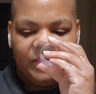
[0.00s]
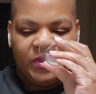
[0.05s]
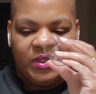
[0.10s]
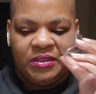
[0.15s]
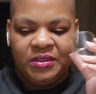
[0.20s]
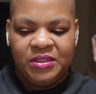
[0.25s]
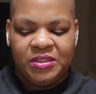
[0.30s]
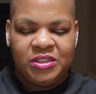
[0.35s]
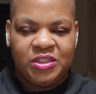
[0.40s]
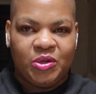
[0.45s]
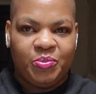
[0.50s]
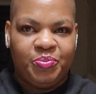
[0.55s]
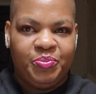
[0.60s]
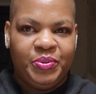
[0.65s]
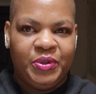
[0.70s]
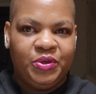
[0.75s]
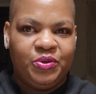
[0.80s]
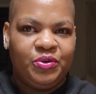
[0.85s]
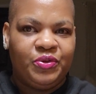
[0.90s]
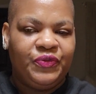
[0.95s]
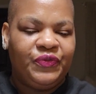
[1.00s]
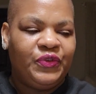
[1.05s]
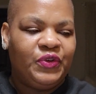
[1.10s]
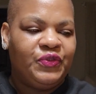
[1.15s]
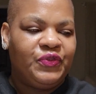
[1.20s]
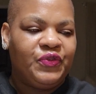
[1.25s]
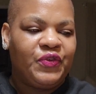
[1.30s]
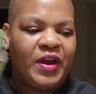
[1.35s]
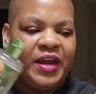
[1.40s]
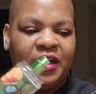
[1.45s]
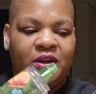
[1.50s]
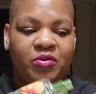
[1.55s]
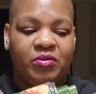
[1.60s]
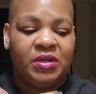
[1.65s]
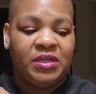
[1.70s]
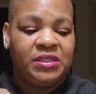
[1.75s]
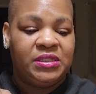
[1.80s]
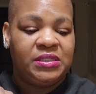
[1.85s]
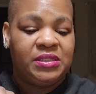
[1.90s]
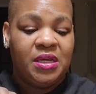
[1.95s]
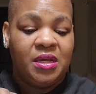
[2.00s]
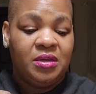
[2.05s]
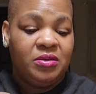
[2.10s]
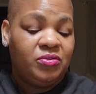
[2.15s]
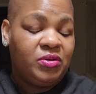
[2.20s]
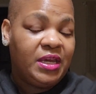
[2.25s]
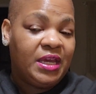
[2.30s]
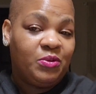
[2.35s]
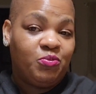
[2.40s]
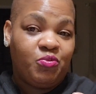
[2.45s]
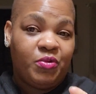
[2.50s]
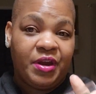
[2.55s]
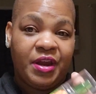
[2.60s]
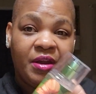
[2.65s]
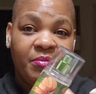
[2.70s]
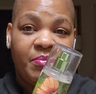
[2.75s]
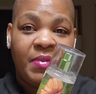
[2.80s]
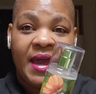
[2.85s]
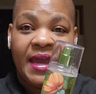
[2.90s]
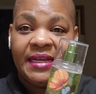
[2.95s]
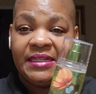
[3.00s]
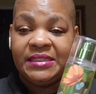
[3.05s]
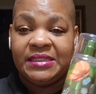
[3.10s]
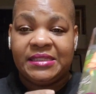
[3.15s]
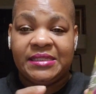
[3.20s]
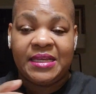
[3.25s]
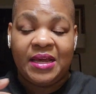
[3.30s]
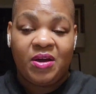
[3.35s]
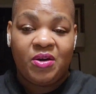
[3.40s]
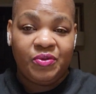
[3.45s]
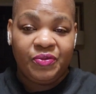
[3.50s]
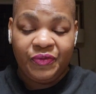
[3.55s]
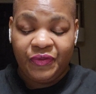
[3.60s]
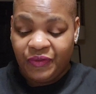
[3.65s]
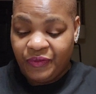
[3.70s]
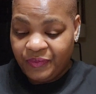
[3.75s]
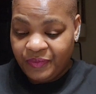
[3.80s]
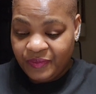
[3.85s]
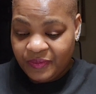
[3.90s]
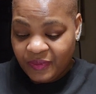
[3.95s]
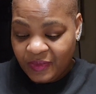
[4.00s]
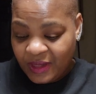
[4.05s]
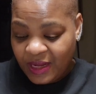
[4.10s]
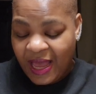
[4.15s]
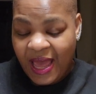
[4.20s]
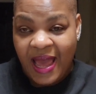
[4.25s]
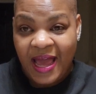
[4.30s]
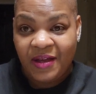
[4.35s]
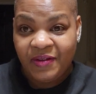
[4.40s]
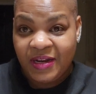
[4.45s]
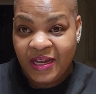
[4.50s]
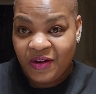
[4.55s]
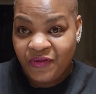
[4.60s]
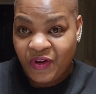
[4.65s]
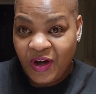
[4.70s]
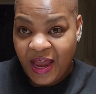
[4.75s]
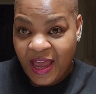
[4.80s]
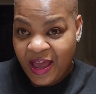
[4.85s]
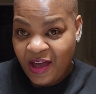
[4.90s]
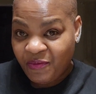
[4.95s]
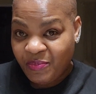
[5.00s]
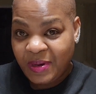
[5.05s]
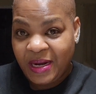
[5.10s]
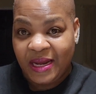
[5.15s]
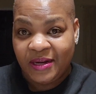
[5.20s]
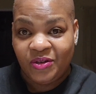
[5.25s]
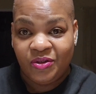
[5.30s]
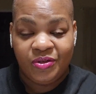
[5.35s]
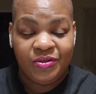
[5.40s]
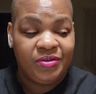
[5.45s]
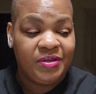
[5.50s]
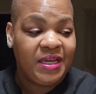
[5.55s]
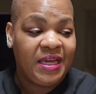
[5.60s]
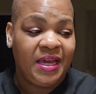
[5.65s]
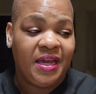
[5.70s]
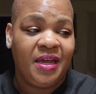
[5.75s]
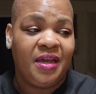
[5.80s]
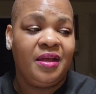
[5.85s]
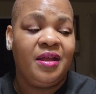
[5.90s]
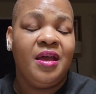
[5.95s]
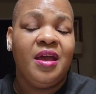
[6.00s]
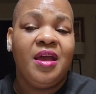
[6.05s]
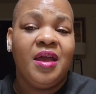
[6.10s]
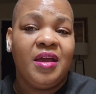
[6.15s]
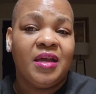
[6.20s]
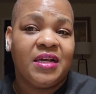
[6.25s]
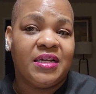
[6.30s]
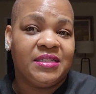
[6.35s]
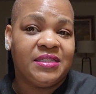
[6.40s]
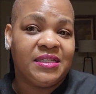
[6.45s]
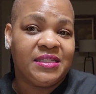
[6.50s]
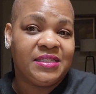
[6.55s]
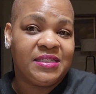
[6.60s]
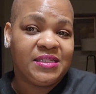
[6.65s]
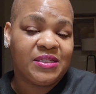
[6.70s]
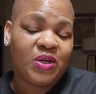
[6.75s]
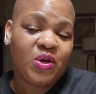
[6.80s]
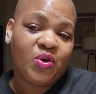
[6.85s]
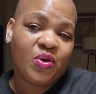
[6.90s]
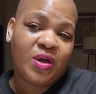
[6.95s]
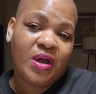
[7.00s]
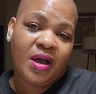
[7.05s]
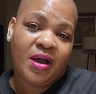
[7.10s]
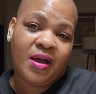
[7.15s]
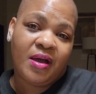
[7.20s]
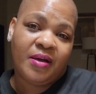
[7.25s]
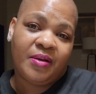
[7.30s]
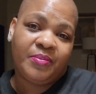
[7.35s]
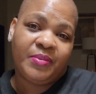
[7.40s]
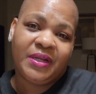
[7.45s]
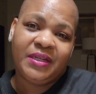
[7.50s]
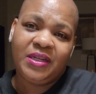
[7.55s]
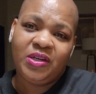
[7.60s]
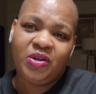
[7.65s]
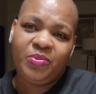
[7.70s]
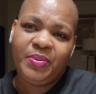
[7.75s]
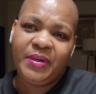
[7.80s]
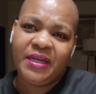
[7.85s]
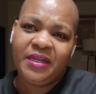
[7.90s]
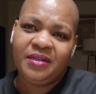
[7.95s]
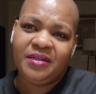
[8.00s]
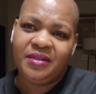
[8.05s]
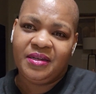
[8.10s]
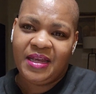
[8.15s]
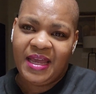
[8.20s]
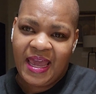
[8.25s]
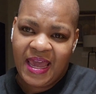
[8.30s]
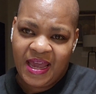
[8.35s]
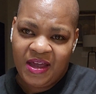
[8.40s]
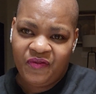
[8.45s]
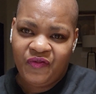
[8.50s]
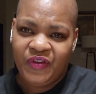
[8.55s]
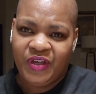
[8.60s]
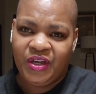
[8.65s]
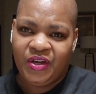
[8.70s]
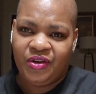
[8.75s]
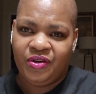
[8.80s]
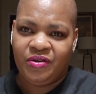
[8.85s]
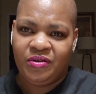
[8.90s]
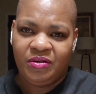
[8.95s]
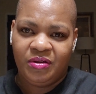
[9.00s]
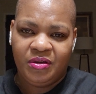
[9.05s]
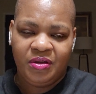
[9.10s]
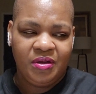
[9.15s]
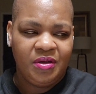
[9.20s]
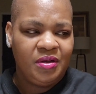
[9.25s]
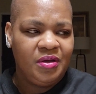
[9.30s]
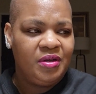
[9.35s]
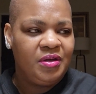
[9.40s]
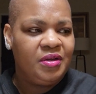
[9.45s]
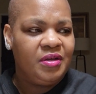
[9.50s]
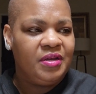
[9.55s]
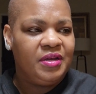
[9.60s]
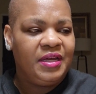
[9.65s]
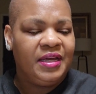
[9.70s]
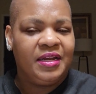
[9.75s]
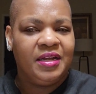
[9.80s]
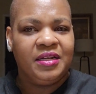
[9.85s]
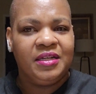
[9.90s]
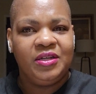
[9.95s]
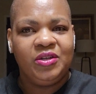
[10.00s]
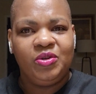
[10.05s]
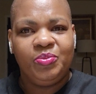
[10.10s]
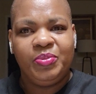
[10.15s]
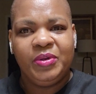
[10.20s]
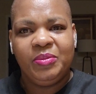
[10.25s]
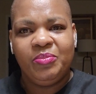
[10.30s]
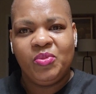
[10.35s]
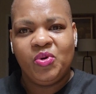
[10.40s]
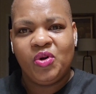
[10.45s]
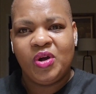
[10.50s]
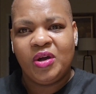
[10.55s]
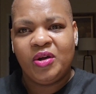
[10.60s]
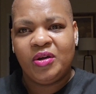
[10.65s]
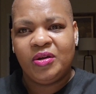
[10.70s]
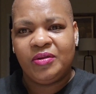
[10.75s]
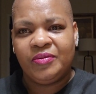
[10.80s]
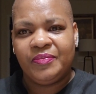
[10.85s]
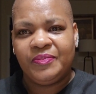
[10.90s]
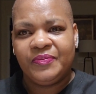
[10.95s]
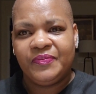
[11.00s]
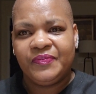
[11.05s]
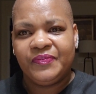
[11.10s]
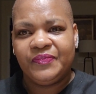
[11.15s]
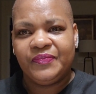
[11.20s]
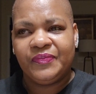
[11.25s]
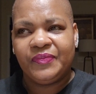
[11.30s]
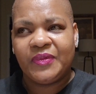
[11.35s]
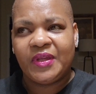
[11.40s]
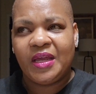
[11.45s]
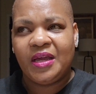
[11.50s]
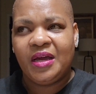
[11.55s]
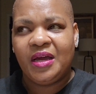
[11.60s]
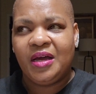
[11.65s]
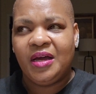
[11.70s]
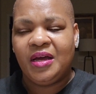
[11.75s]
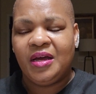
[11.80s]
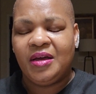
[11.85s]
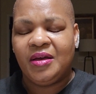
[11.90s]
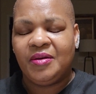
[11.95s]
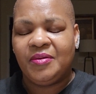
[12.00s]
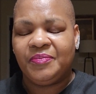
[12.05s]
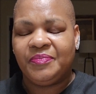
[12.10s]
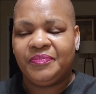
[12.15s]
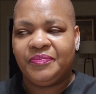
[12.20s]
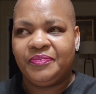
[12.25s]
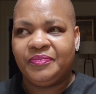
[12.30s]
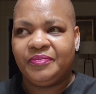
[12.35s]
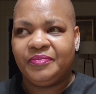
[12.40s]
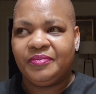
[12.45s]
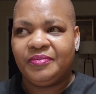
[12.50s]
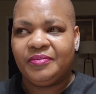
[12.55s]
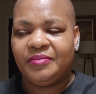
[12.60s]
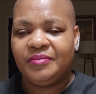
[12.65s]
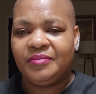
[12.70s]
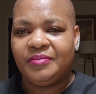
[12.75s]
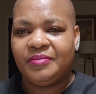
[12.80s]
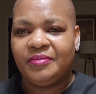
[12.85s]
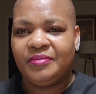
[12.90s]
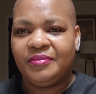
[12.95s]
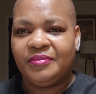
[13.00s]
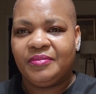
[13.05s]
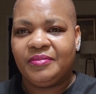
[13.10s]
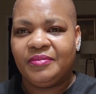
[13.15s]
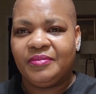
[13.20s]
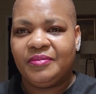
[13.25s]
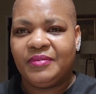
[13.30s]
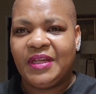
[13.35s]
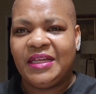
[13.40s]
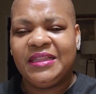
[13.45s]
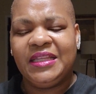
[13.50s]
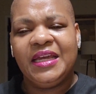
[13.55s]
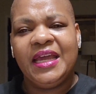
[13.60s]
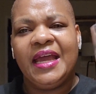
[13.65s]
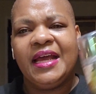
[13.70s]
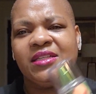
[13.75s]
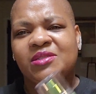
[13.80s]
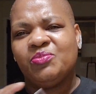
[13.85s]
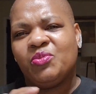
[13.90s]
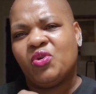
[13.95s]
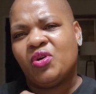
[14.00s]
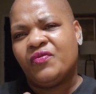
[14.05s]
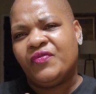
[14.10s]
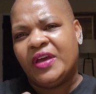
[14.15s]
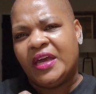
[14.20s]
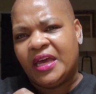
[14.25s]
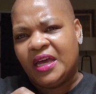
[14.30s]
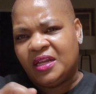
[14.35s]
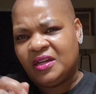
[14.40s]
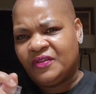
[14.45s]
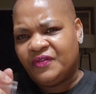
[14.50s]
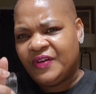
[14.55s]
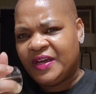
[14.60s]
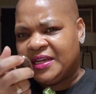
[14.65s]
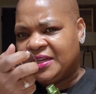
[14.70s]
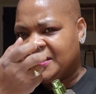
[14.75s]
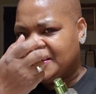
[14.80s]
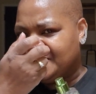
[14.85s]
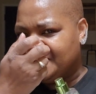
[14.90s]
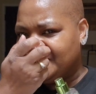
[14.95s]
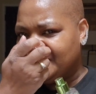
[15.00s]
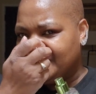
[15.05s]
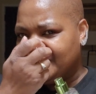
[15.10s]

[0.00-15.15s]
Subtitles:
This is a beautiful fragrance. You can wear it by itself. I never have, but I know you can't, because it's a little bit heavier and a little bit more, I think it has more of an elevated